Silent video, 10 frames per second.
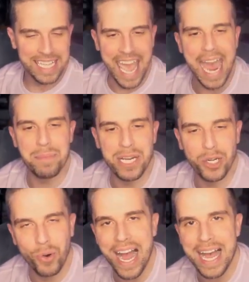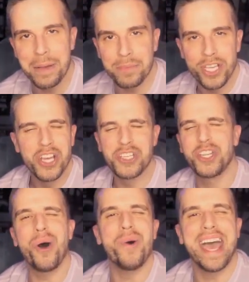Cameron Grimes,
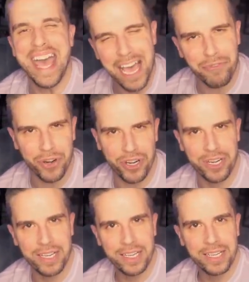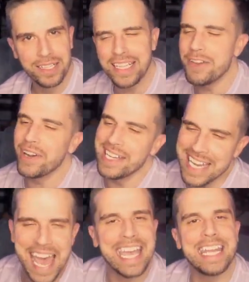don't ever leave a
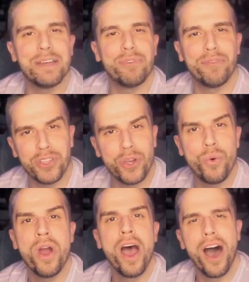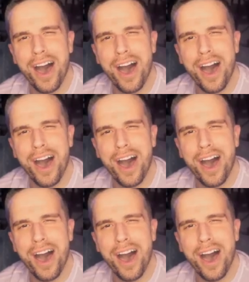negative review